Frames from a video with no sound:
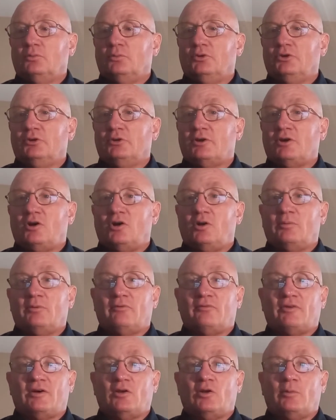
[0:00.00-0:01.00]
when you call
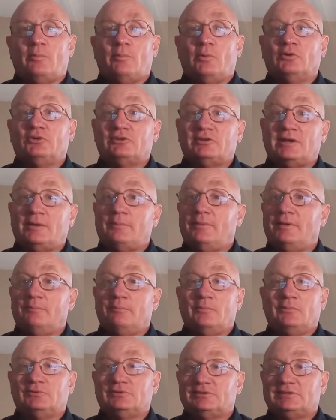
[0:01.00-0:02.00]
them and follow up. Most of the time, they,
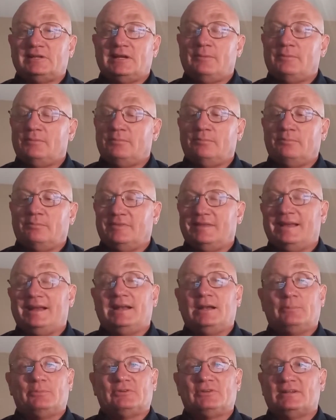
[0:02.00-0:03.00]
most of the time,
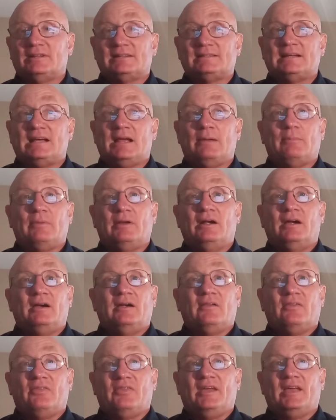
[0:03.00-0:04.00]
ninety percent of the time,
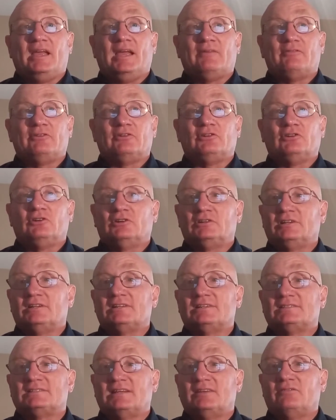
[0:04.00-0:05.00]
they haven't looked
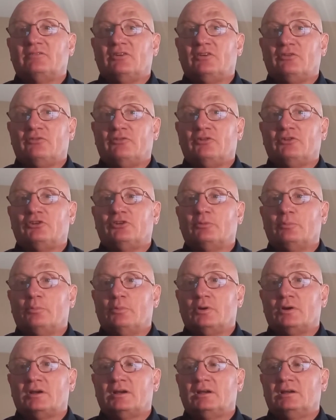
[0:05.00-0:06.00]
at the Saving Your Future
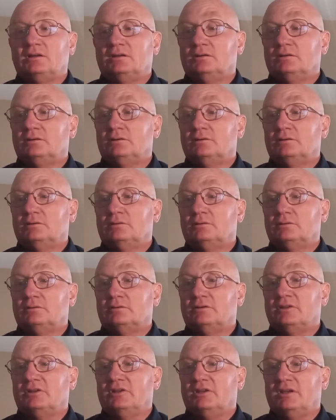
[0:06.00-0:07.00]
book
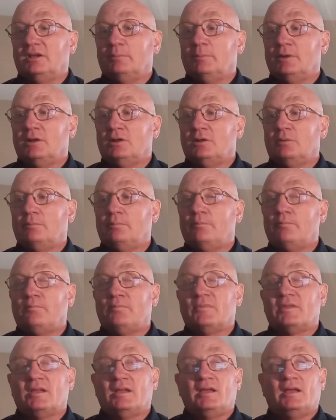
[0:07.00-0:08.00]
that you email
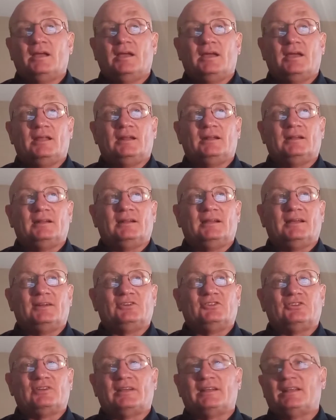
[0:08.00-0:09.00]
them, and I
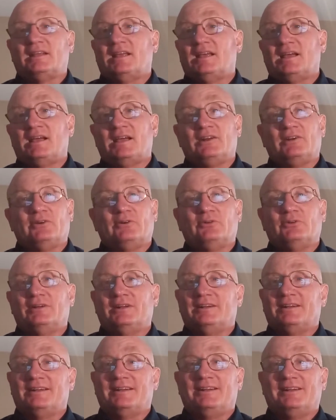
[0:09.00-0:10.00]
just like, yeah, I
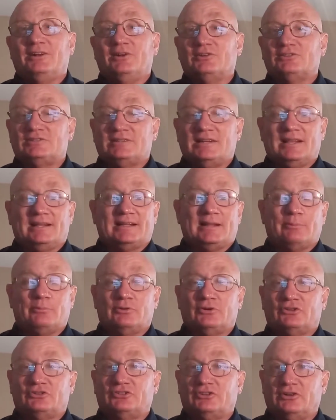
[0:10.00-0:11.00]
know. You know, it's not like that
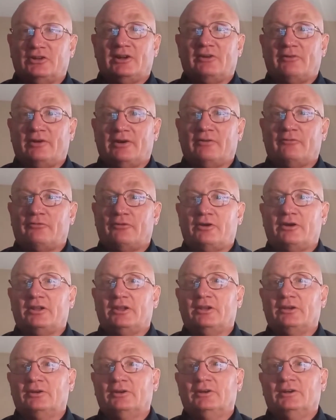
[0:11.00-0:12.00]
book is sitting there right in front
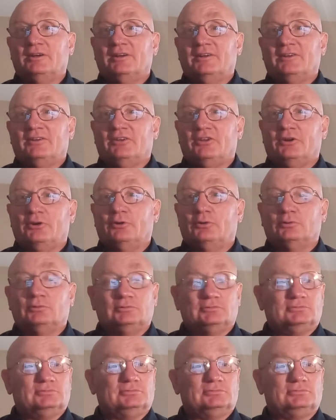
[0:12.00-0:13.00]
of you. You
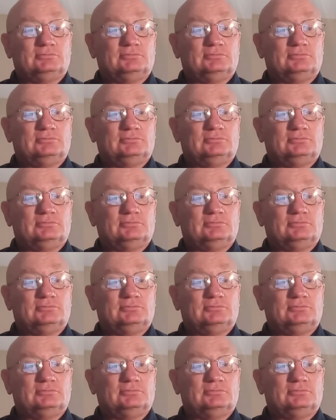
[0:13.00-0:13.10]
know,